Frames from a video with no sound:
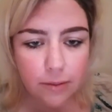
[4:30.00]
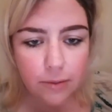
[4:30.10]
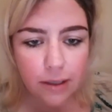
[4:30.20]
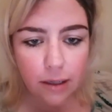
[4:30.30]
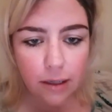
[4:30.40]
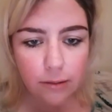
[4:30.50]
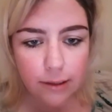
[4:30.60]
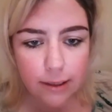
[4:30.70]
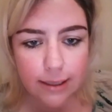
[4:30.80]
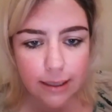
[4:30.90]
the
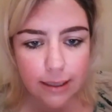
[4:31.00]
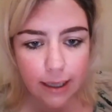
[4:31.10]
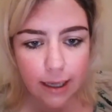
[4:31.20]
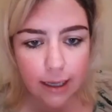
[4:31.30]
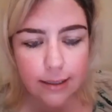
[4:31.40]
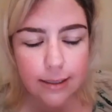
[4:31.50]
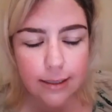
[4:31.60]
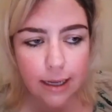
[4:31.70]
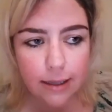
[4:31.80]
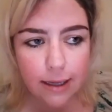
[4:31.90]
lords and the kings,
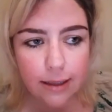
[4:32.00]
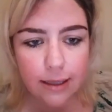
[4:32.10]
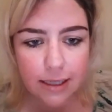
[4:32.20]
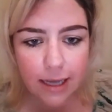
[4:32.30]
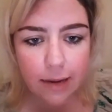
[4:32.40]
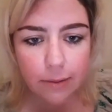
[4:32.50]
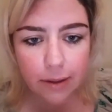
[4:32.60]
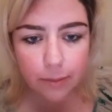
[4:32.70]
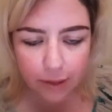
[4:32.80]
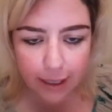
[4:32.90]
and then the Dé were
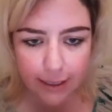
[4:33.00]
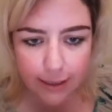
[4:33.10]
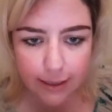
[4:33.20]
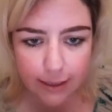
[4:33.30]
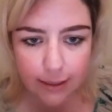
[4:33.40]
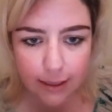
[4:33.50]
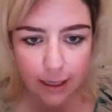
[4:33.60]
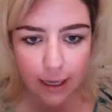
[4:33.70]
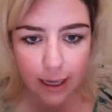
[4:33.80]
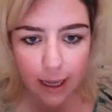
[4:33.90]
the priests,
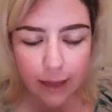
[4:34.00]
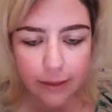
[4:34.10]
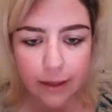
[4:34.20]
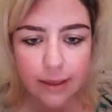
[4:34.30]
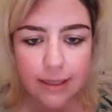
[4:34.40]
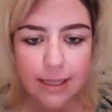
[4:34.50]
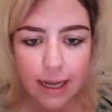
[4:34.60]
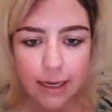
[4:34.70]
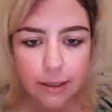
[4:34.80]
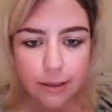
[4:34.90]
and then the
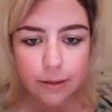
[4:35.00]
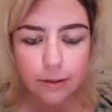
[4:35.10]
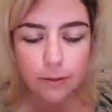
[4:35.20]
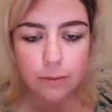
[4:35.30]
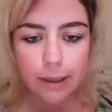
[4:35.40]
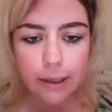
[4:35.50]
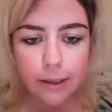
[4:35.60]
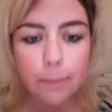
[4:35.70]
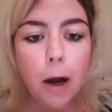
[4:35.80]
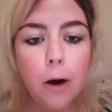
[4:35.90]
Danann were
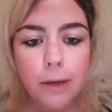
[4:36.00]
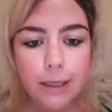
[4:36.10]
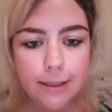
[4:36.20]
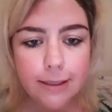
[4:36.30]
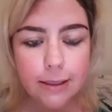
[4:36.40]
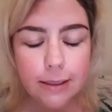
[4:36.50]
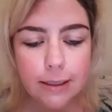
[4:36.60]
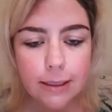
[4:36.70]
the poets.